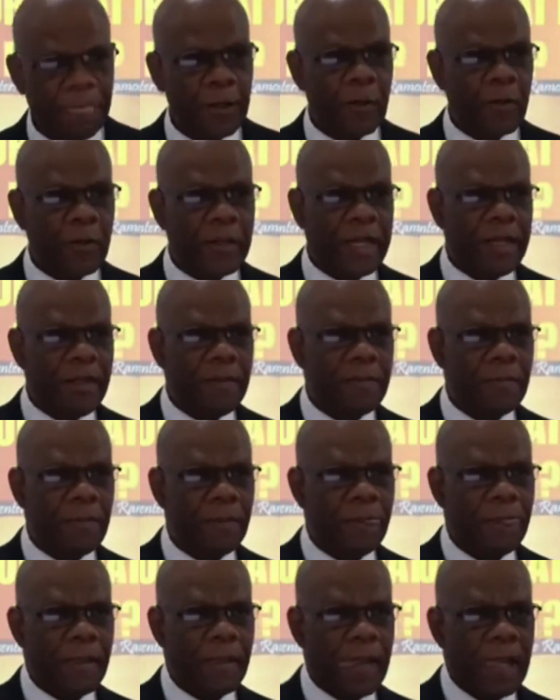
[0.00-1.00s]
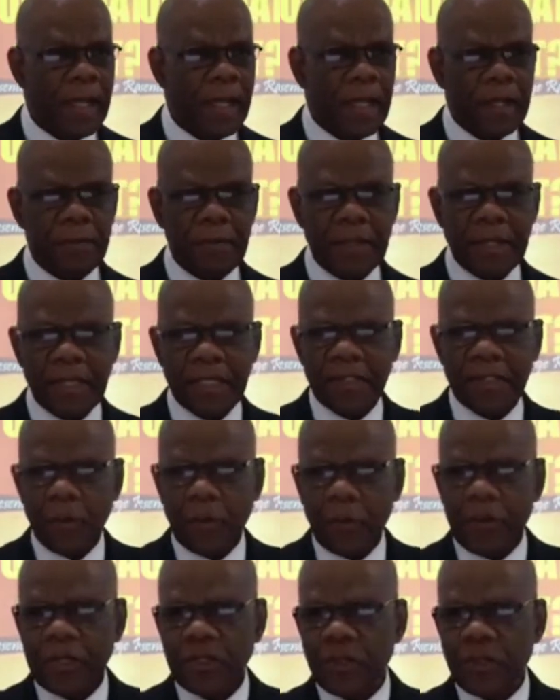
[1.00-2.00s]
Okay? Because
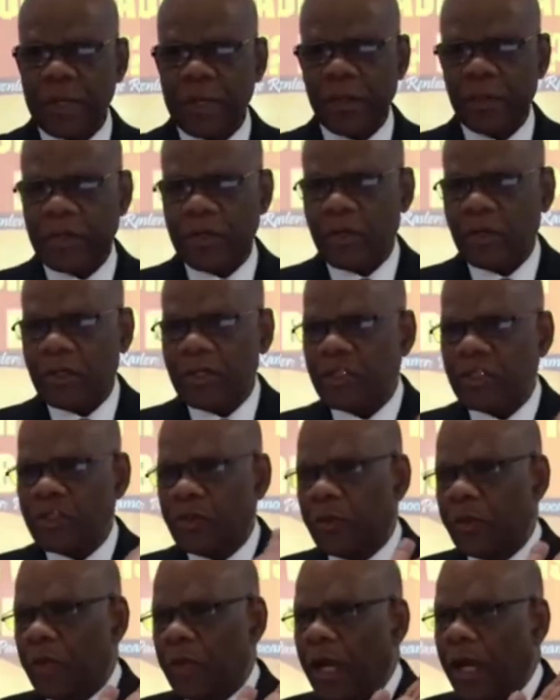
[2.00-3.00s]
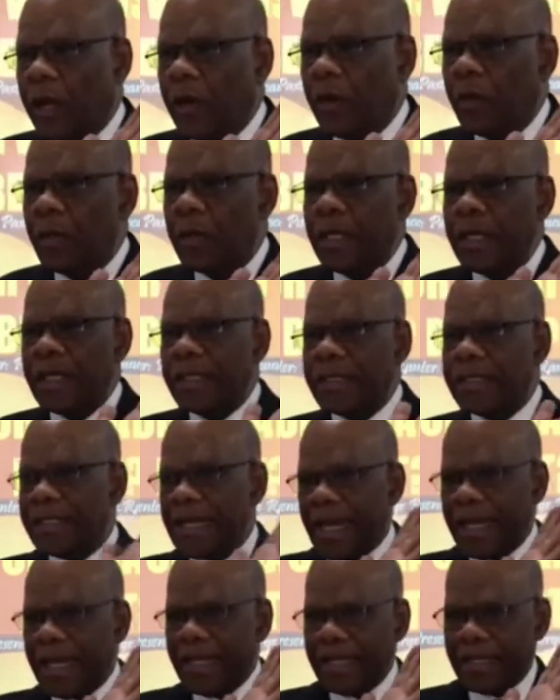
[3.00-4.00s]
what we're doing, we're going to show you how
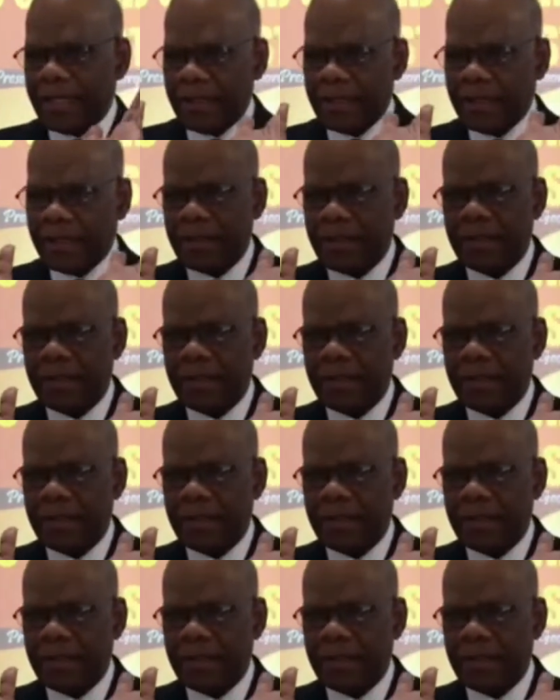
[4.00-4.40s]
Daniel,